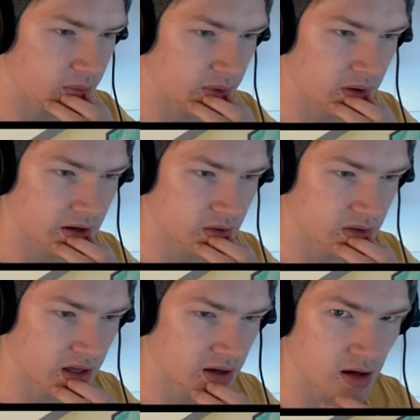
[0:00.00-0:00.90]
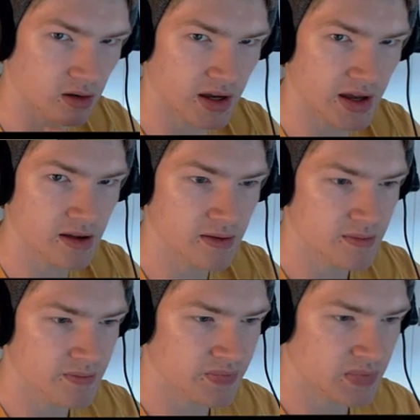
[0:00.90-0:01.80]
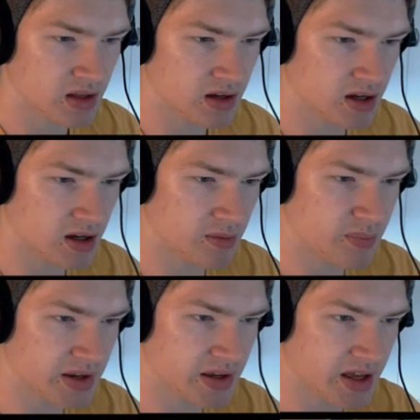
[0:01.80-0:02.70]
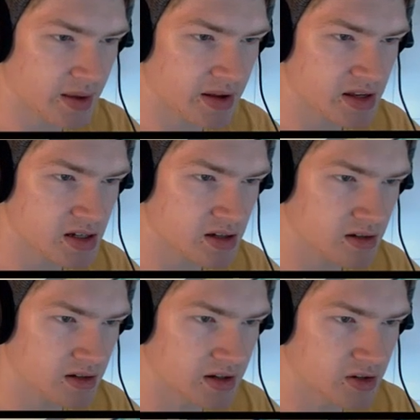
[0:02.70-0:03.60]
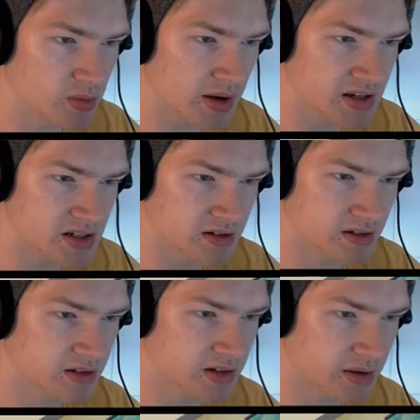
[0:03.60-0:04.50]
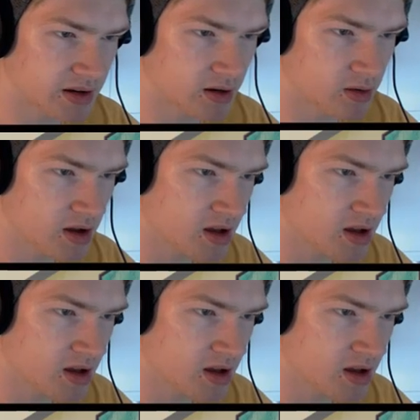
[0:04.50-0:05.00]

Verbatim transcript: we want to do that. Okay. Pick a game engine, the Noob engine. There we go.